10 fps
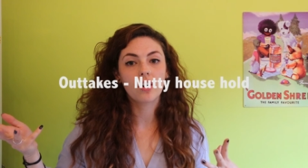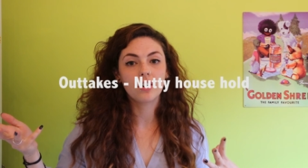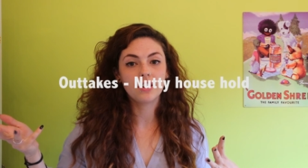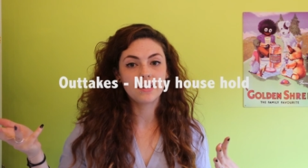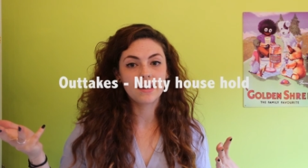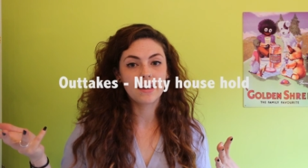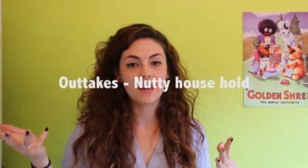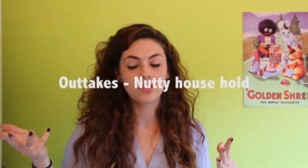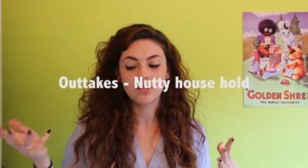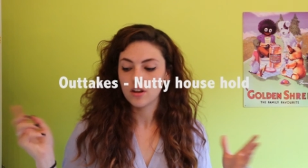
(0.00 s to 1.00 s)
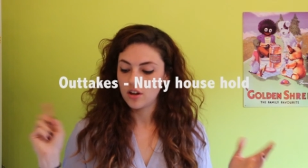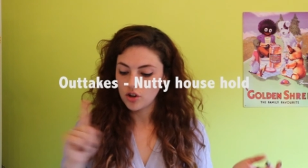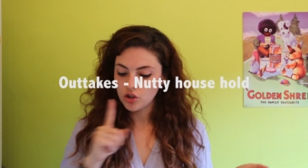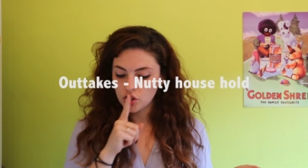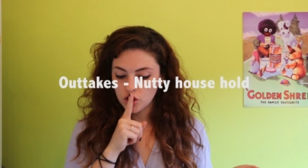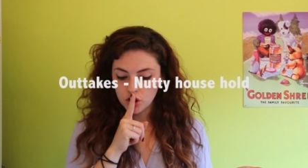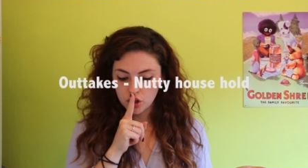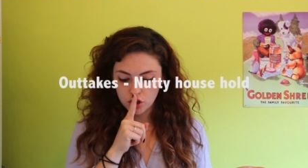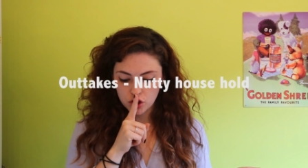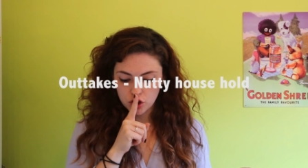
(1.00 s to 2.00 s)
kind of didn't get
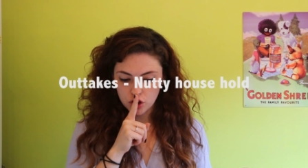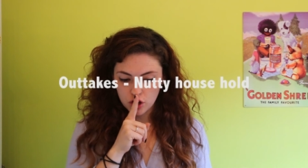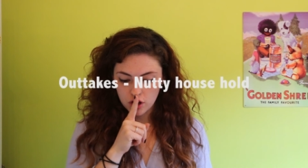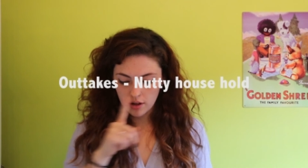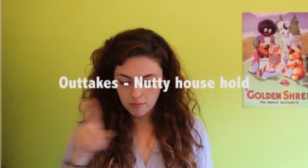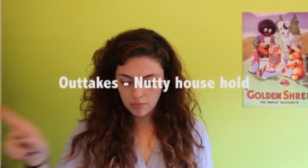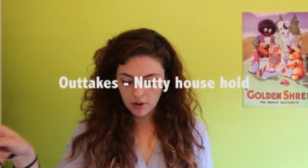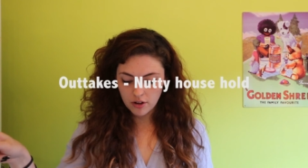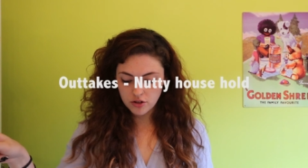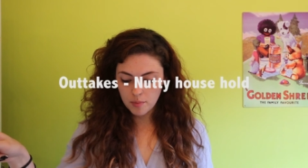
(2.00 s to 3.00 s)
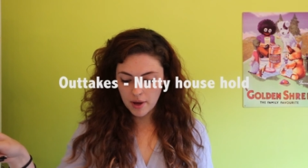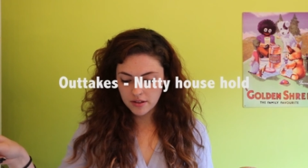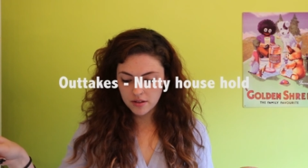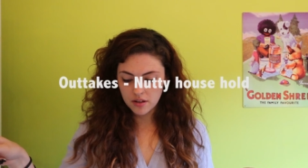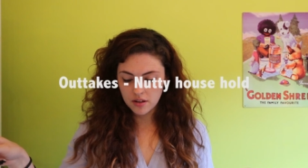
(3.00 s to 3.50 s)
shh, but go to bed.